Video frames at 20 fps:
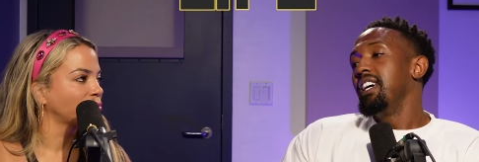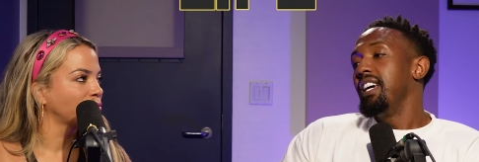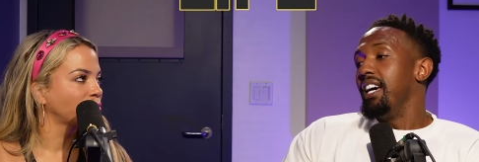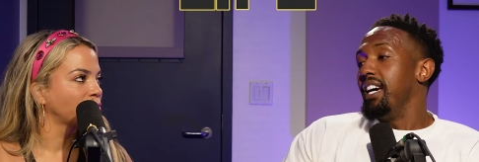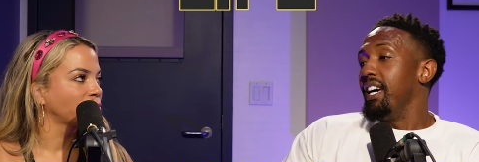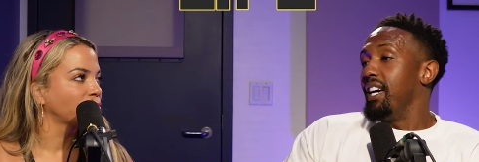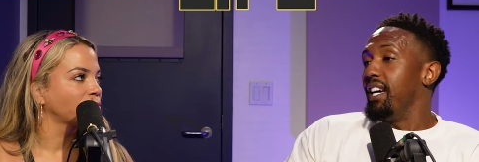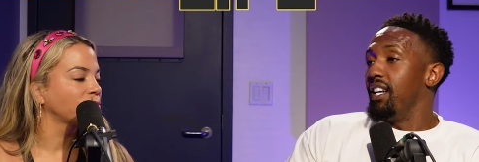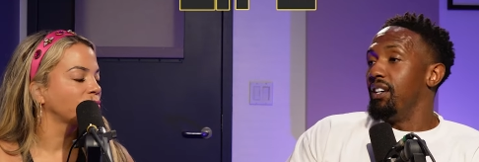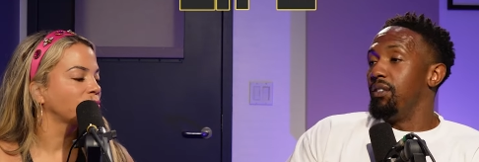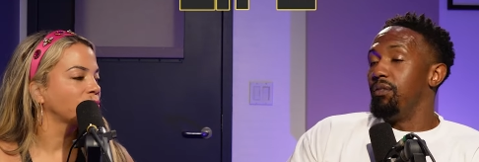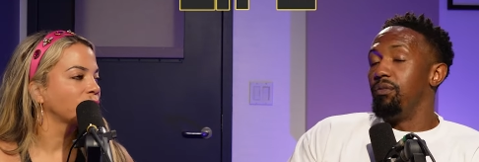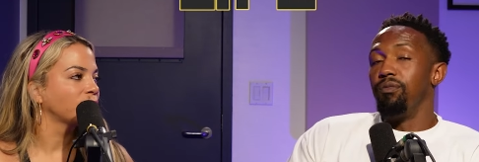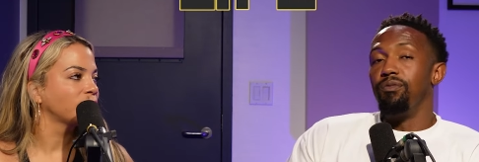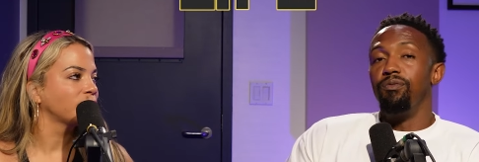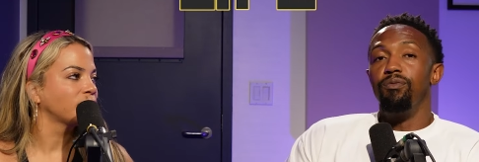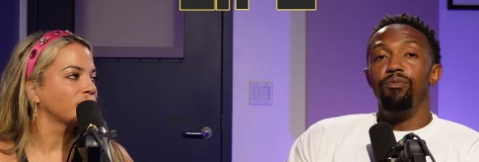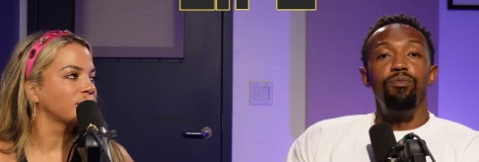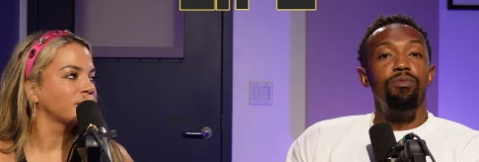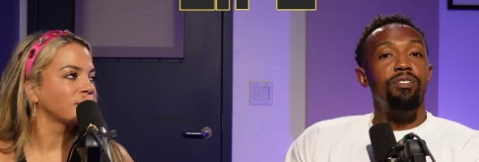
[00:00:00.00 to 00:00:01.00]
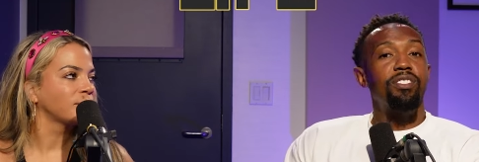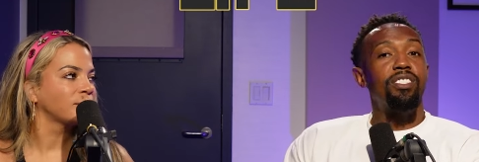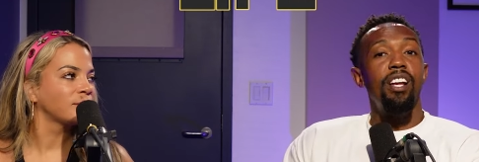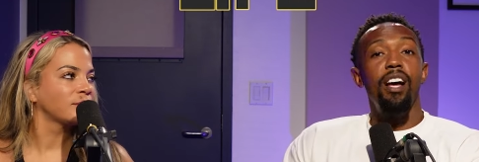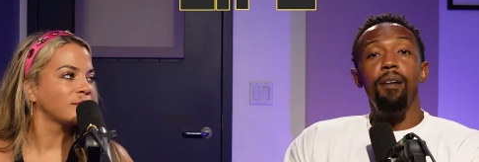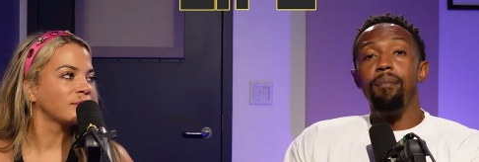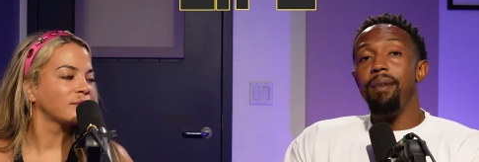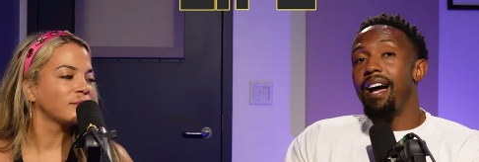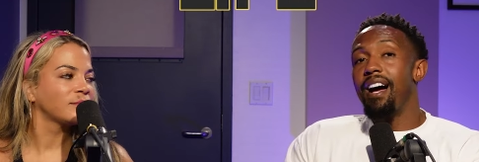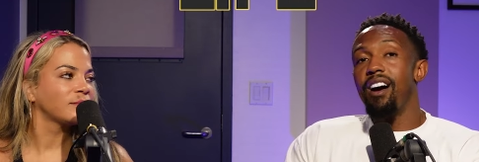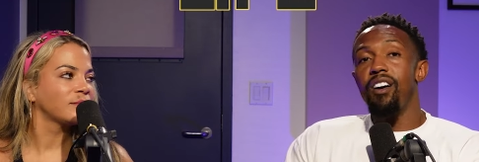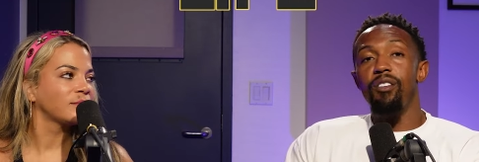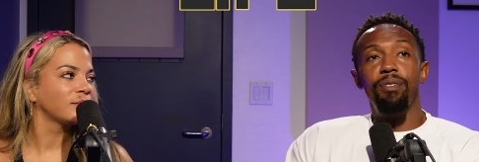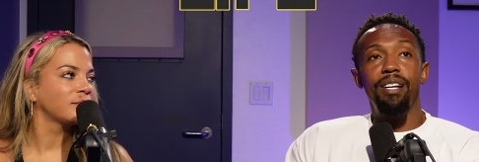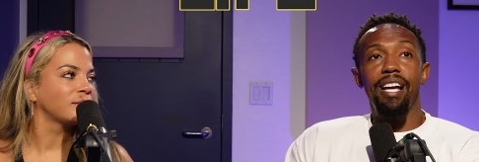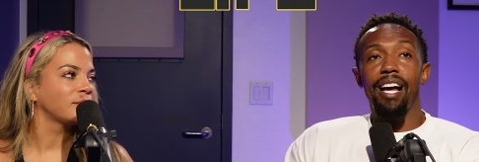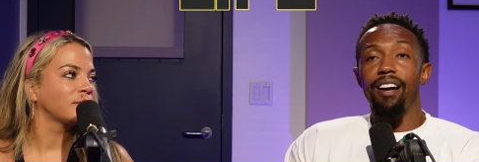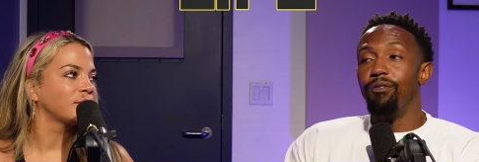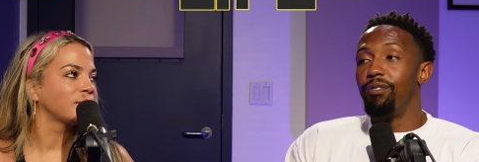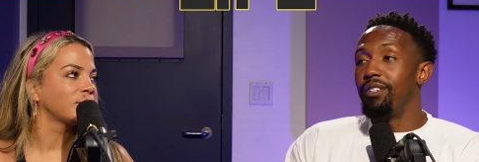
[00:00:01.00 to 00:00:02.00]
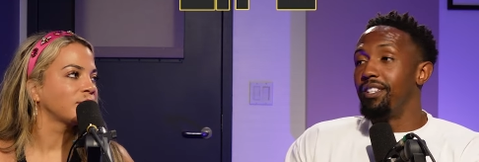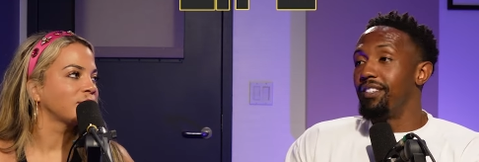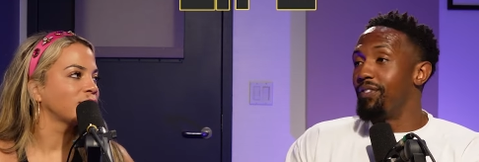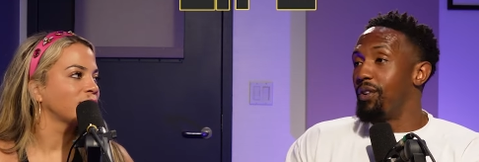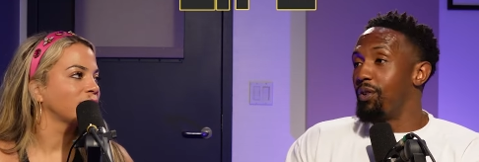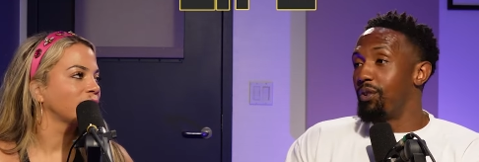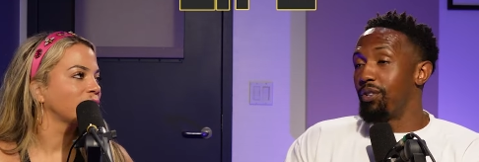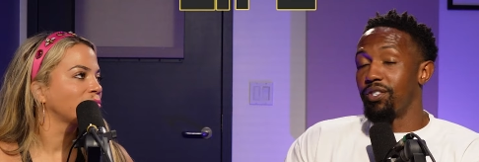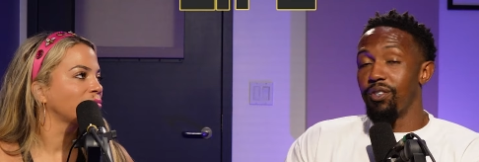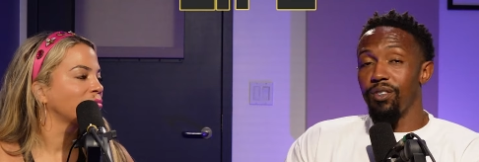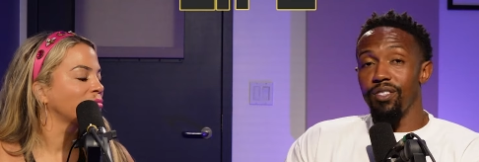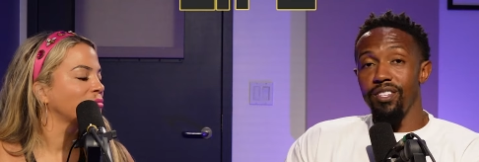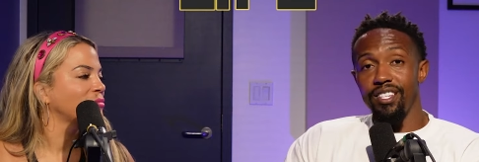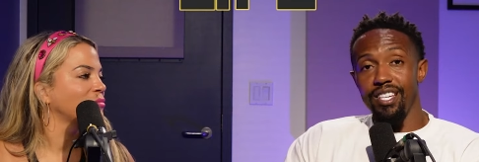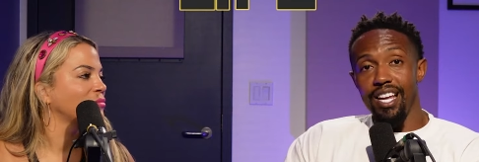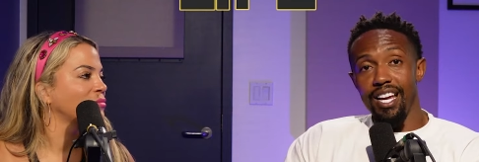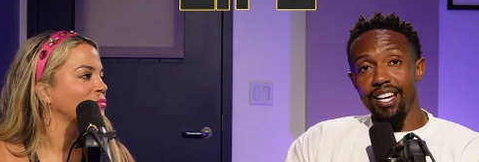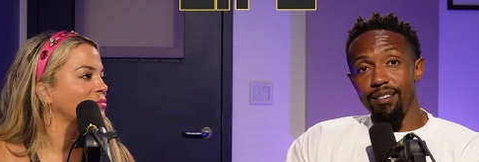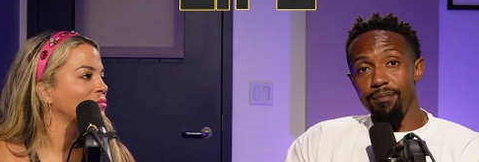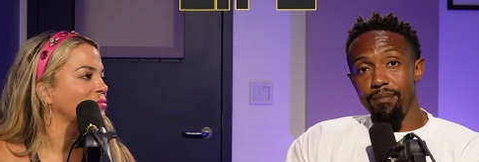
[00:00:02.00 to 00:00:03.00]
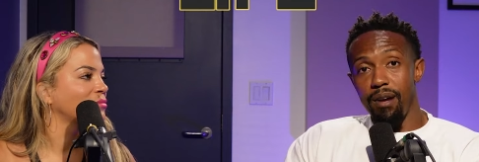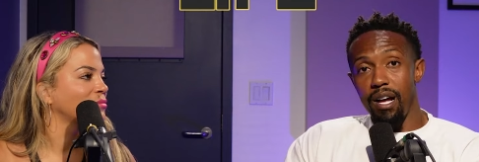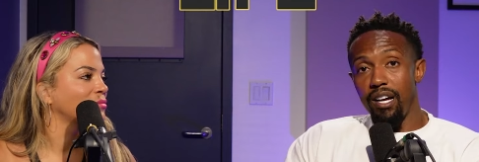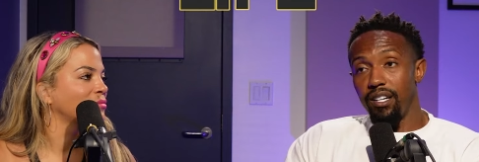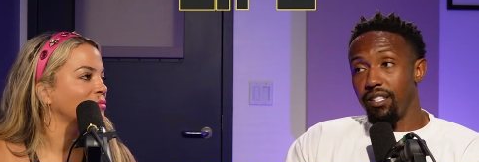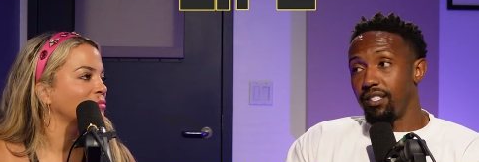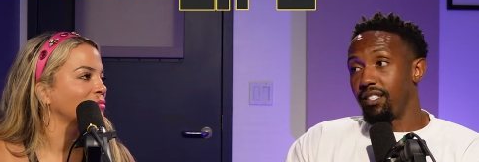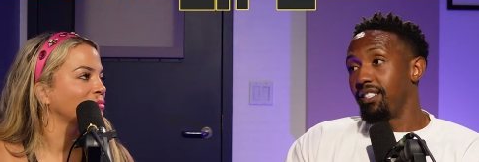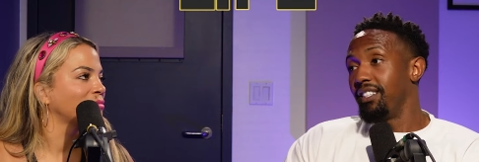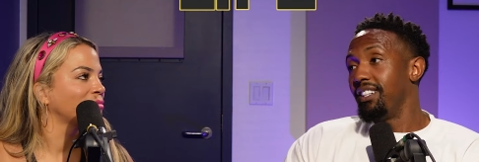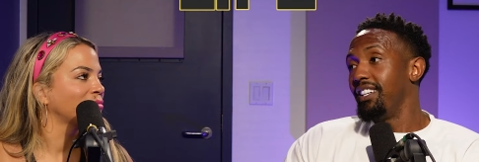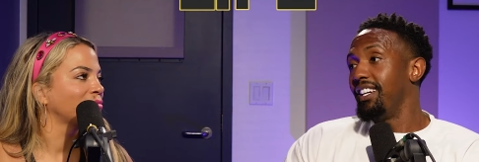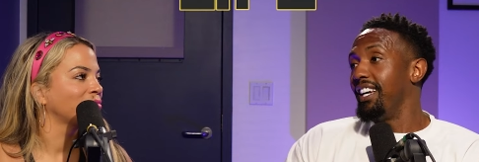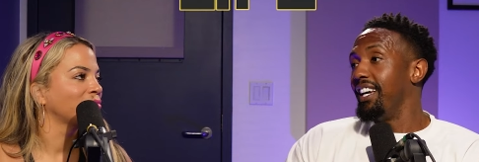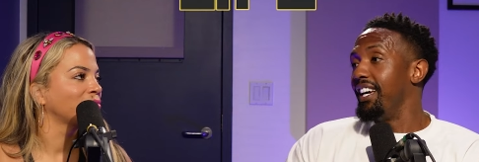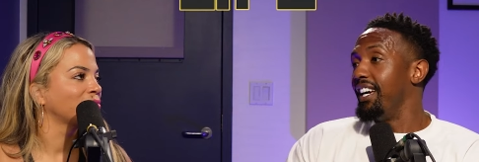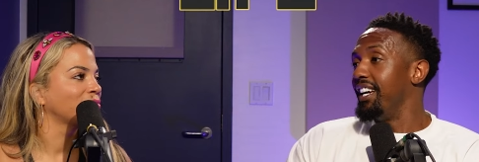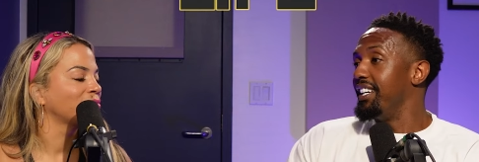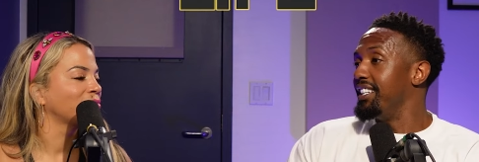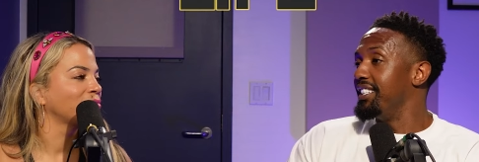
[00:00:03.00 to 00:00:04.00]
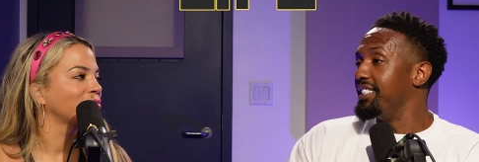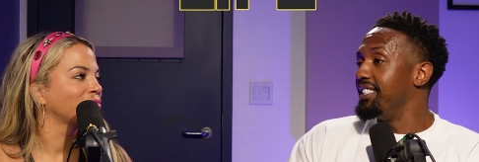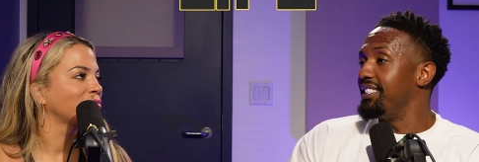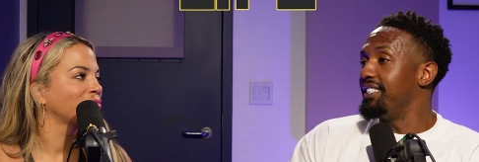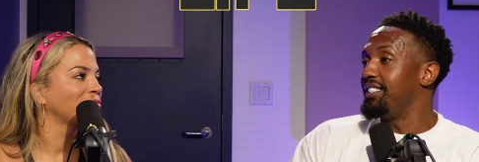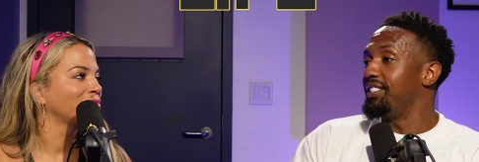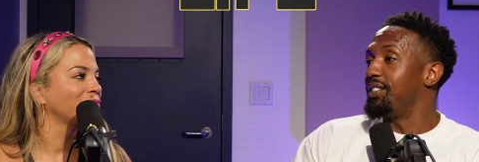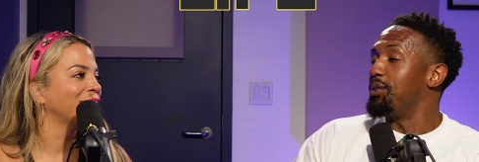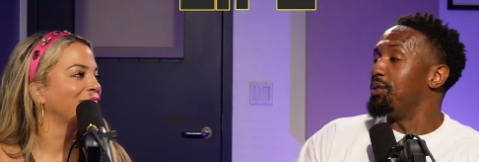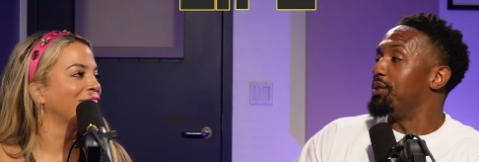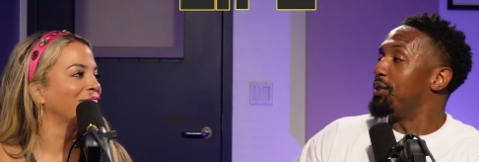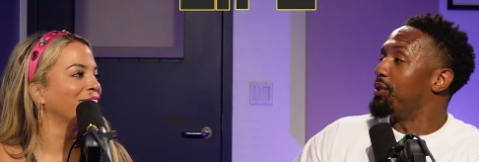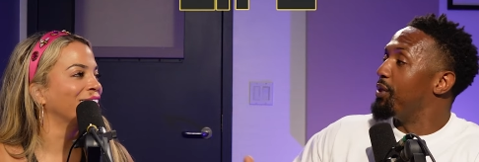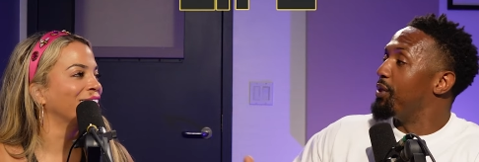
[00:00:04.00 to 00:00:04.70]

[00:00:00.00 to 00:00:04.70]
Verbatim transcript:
Speaker 1: And somehow we got really focused on the second box. And so the